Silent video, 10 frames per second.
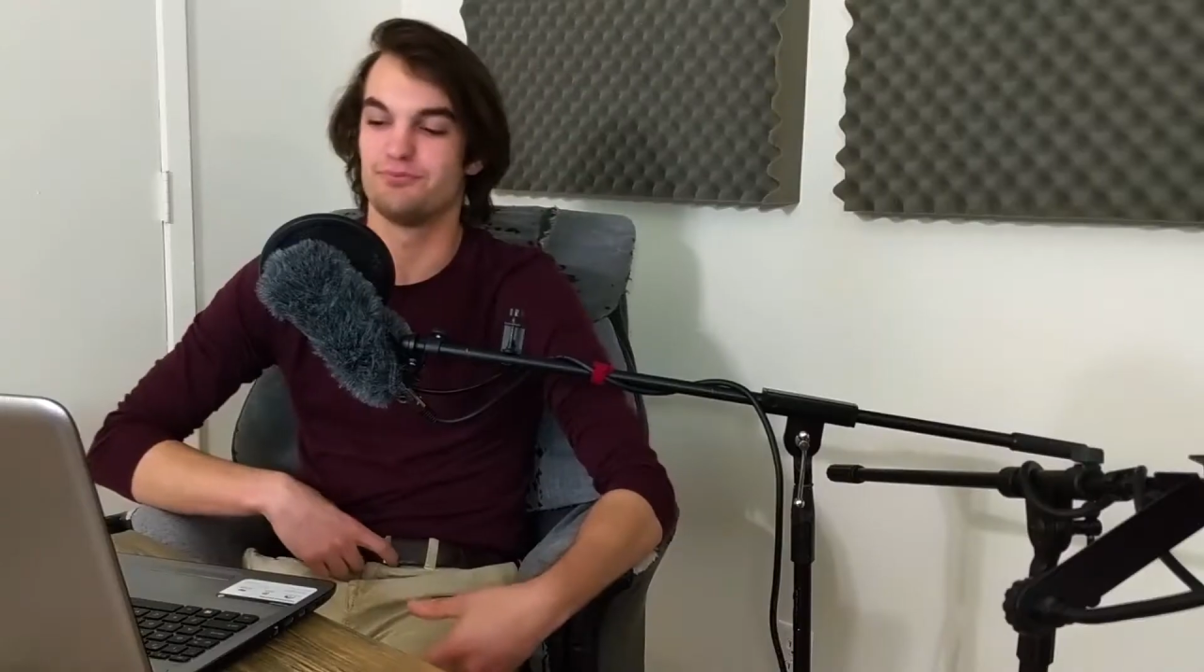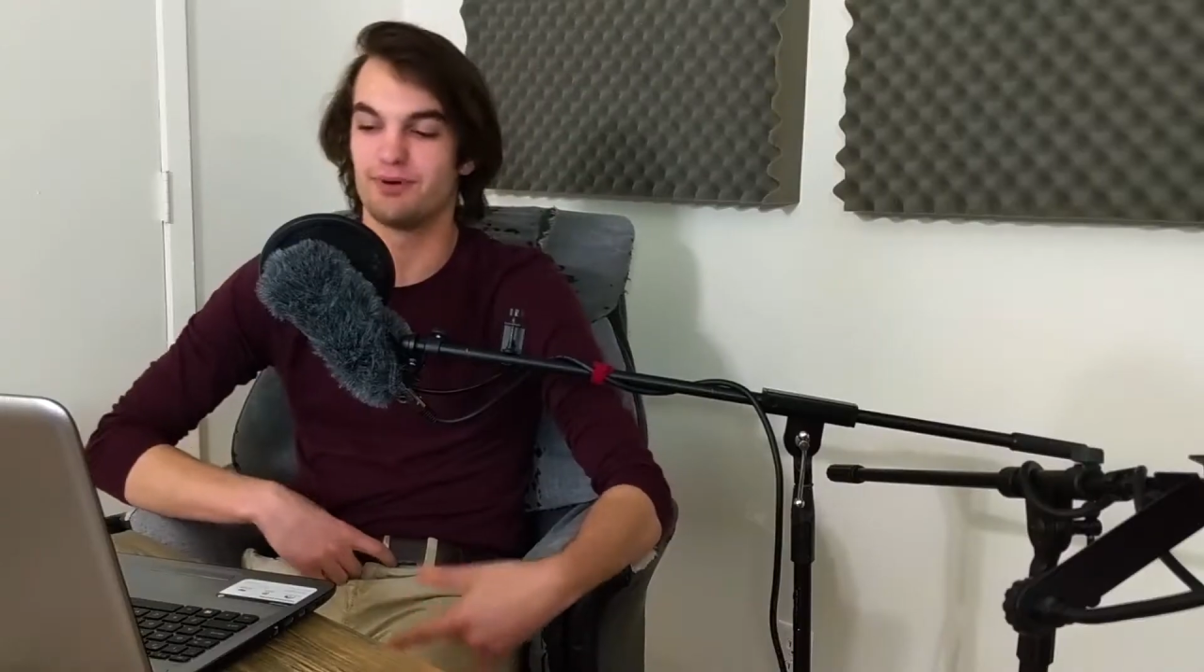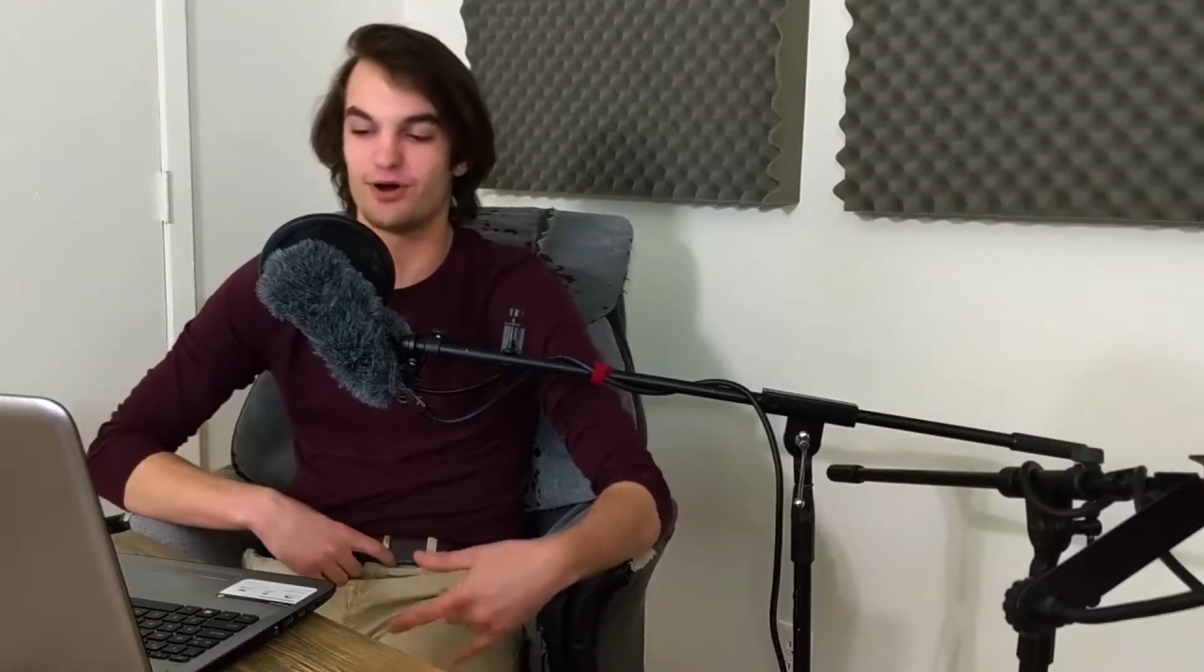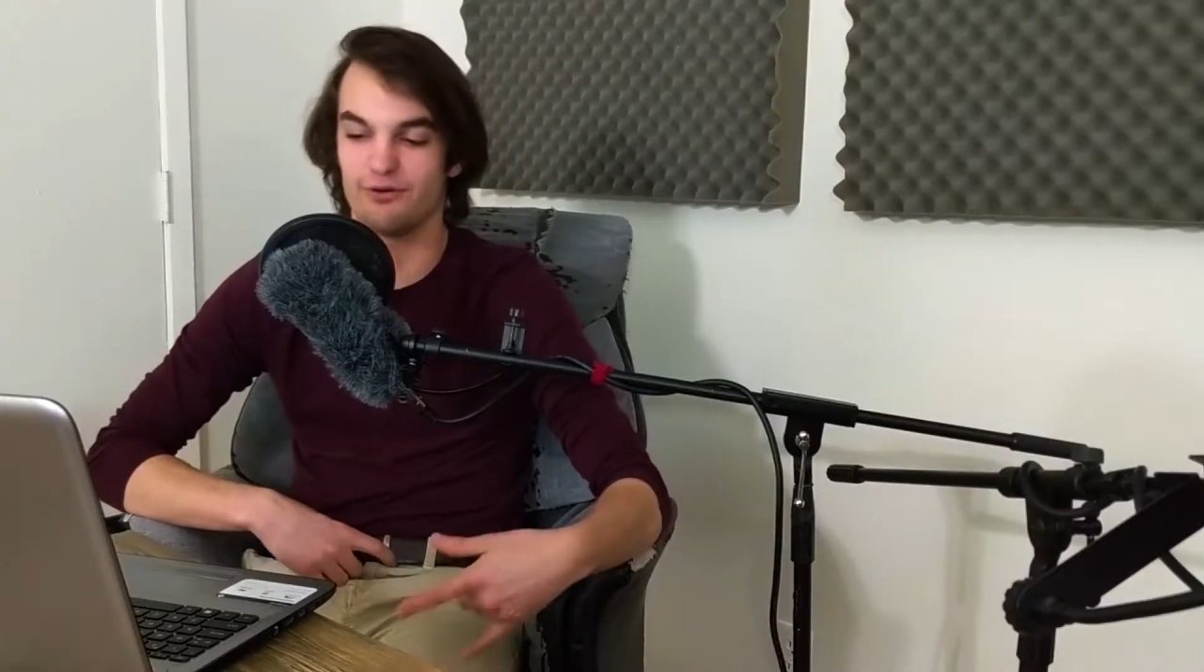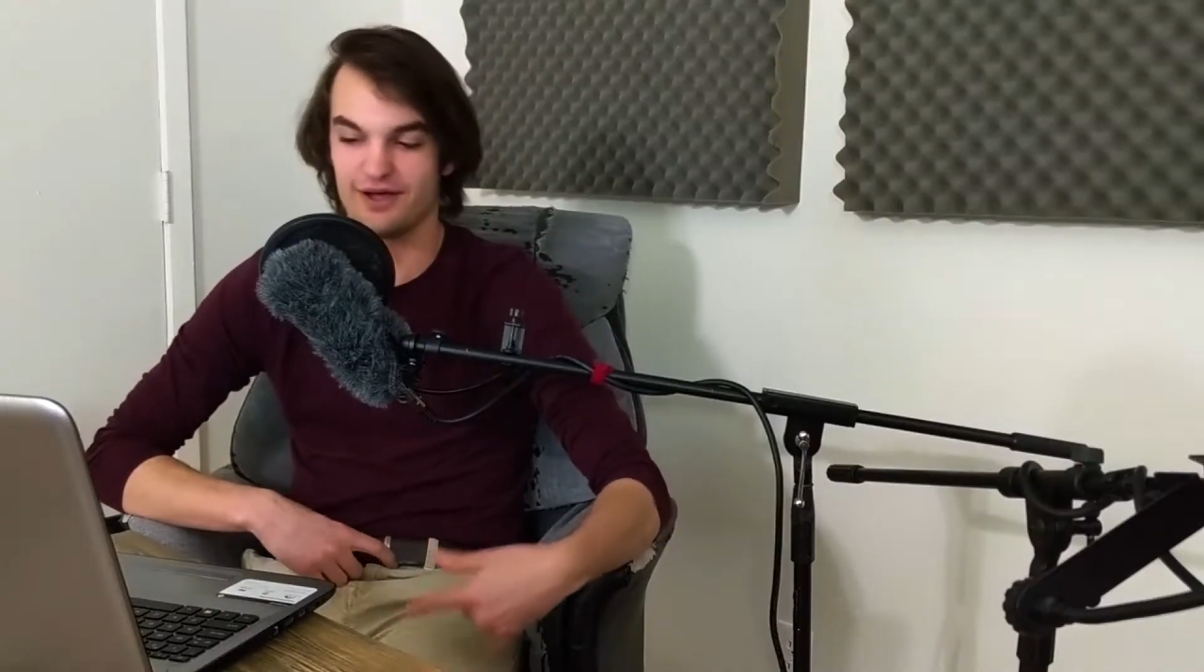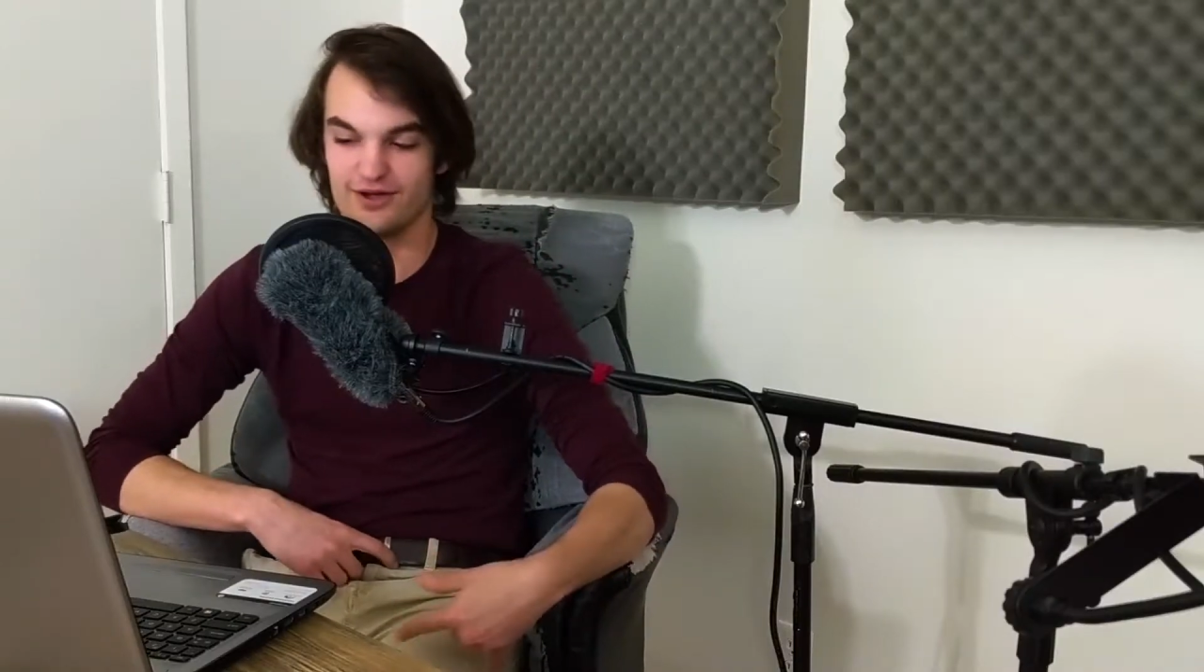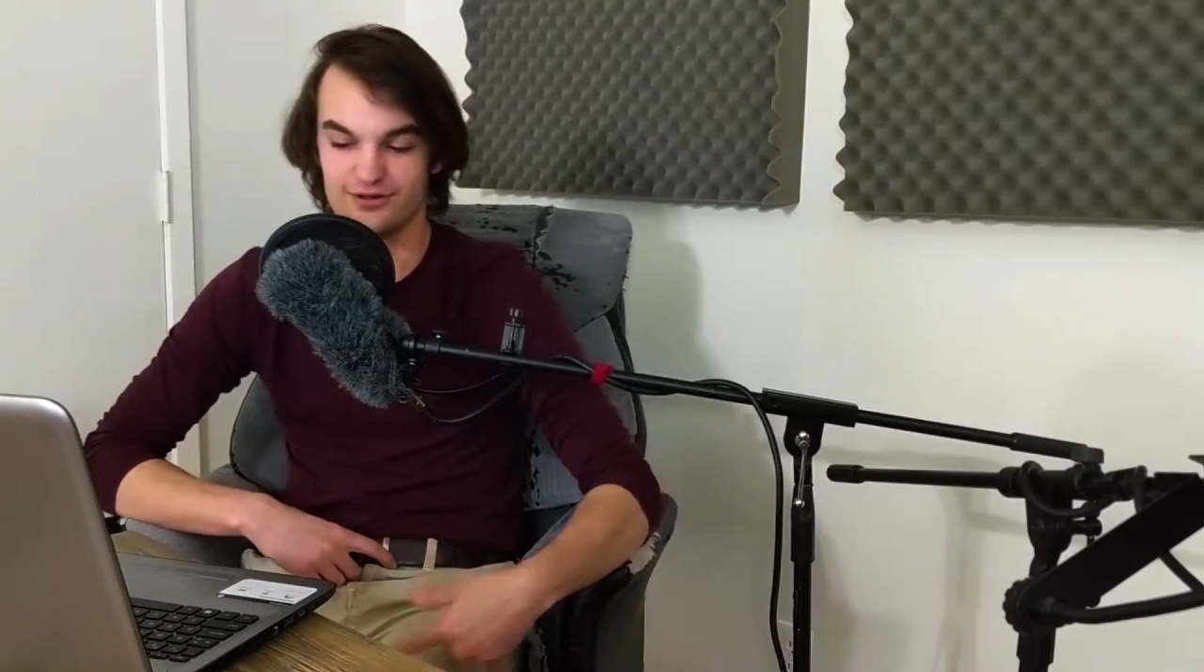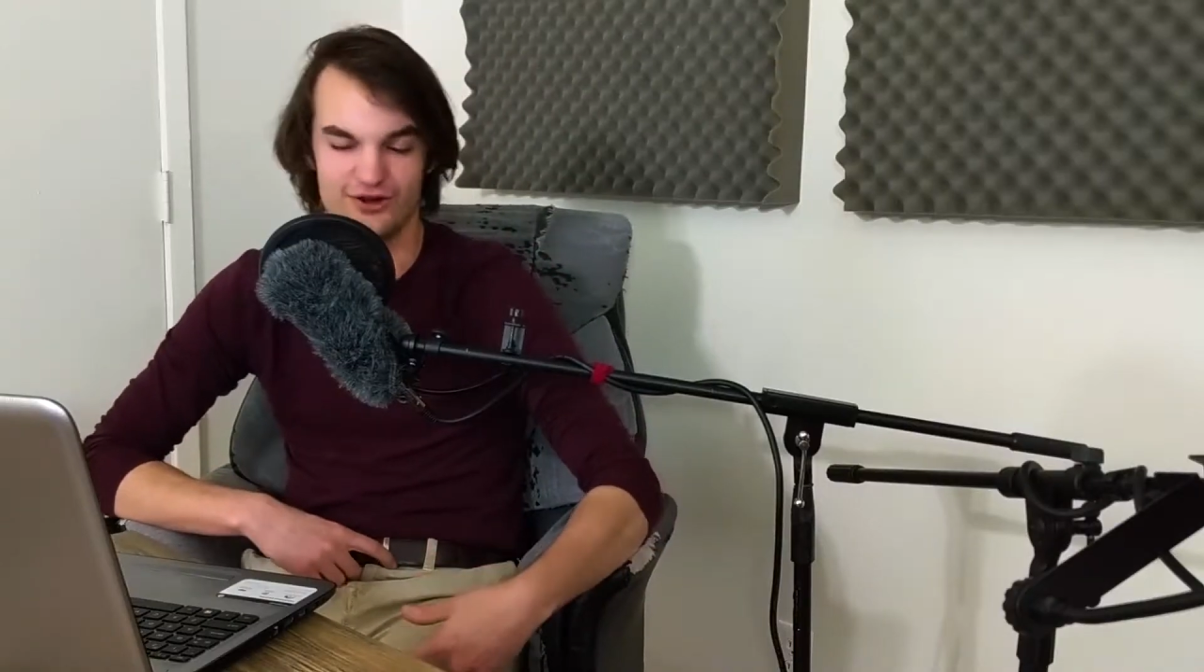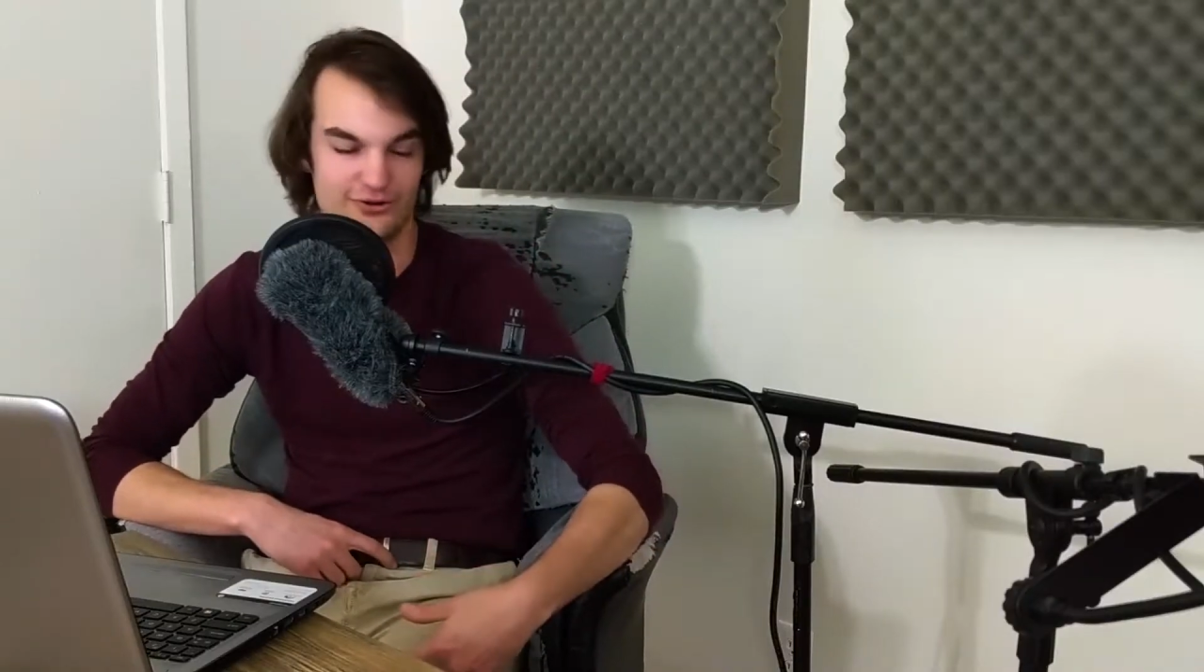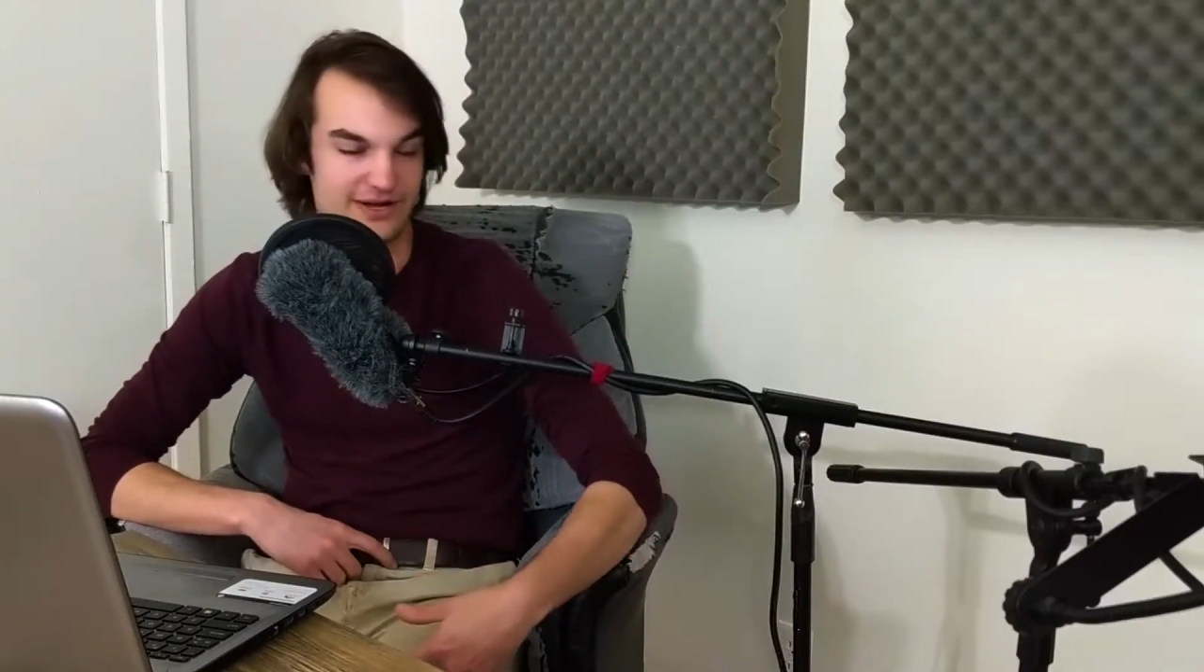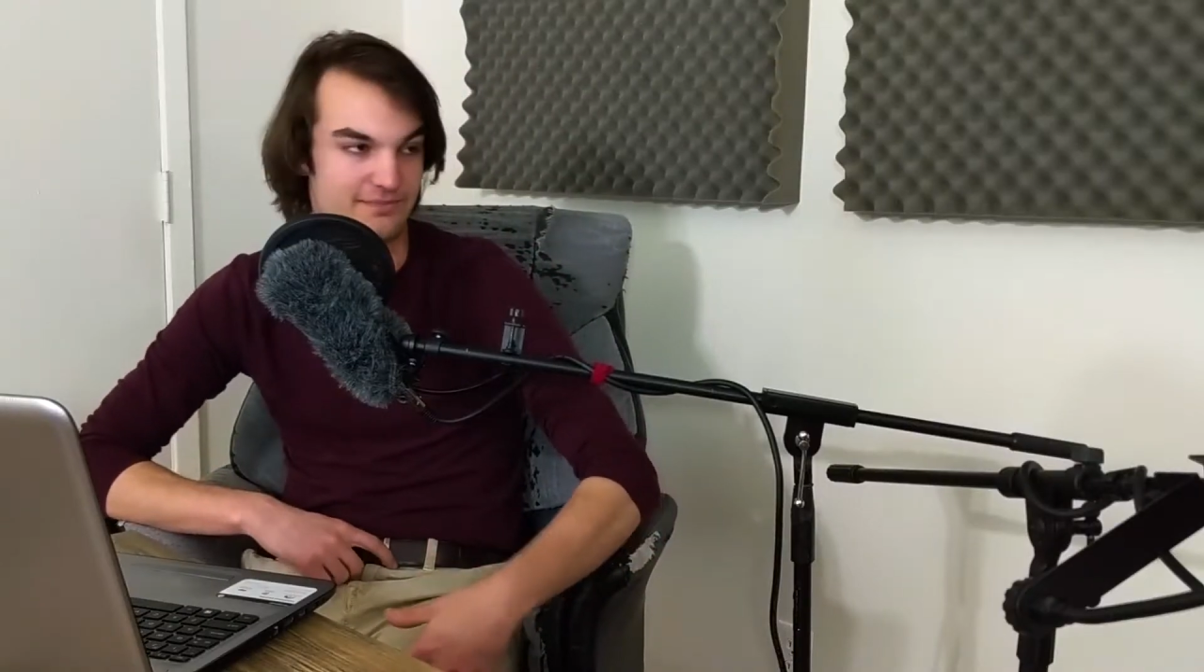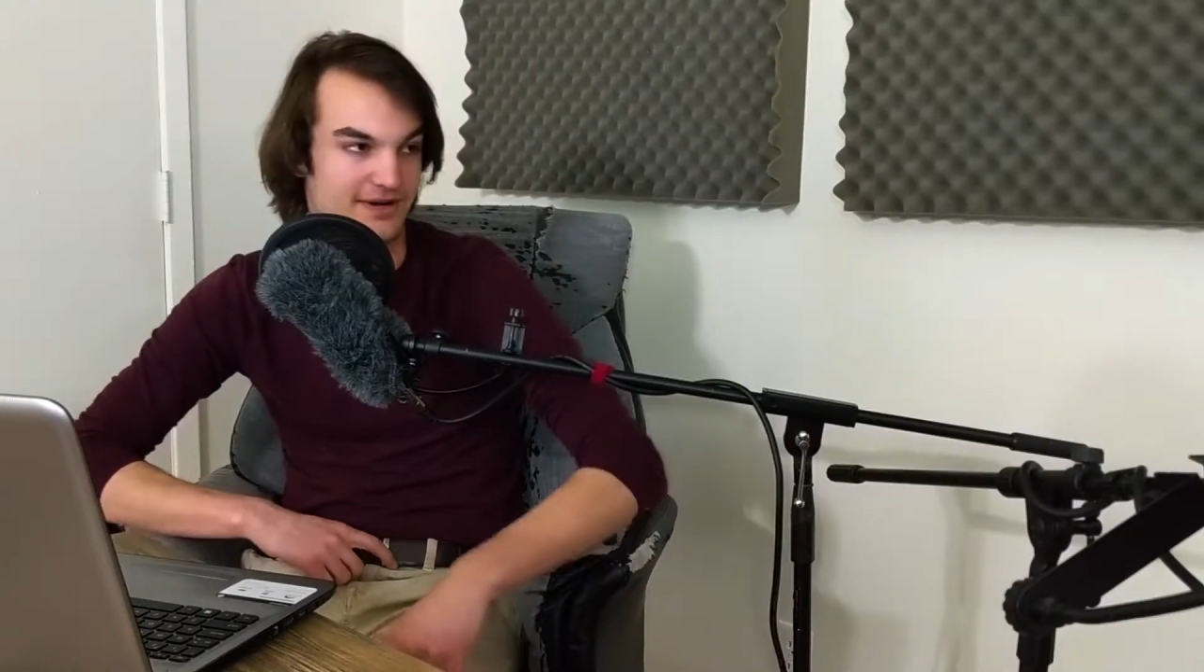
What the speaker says: borrowing or loaning